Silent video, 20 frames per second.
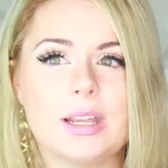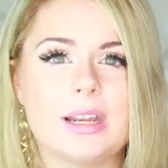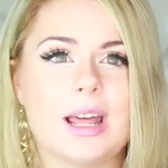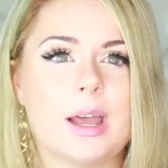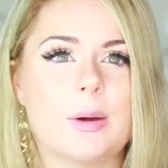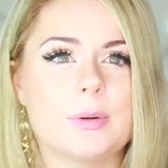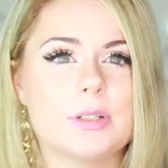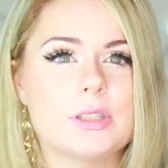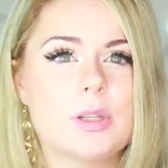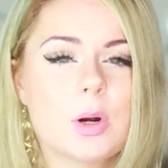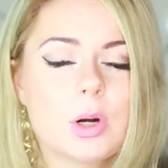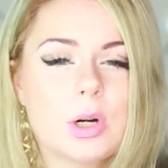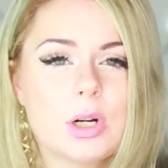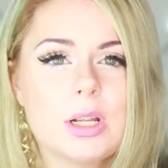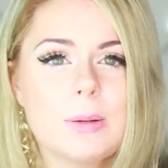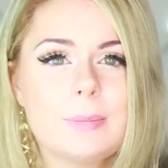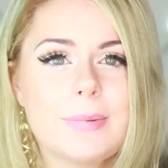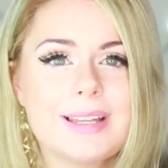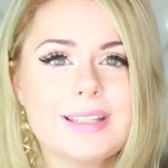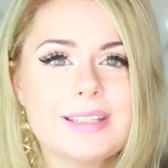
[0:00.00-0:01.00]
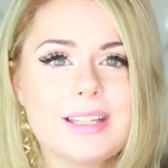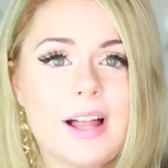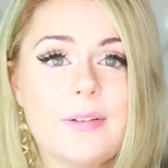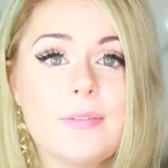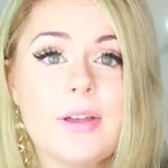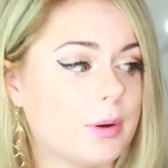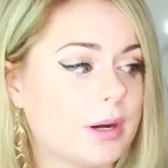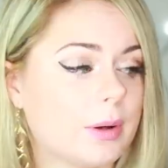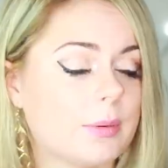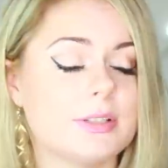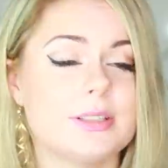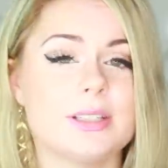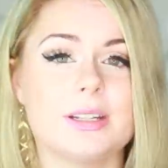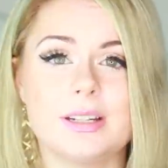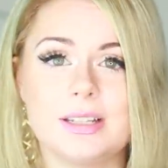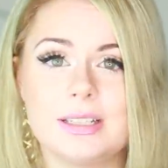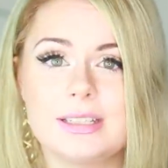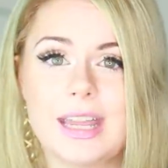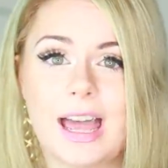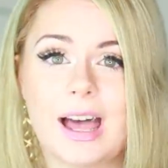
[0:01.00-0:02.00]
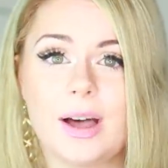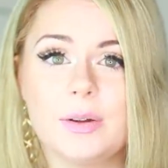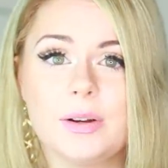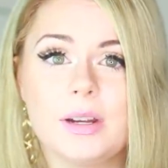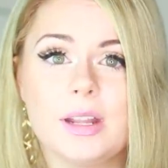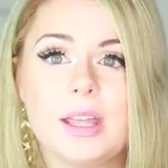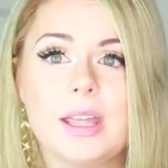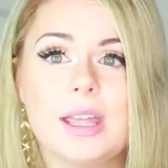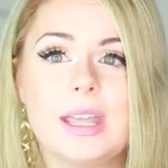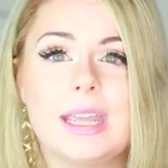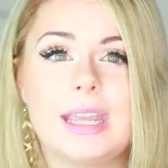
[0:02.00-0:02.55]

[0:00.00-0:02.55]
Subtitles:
and I was hurting myself when I was sitting down.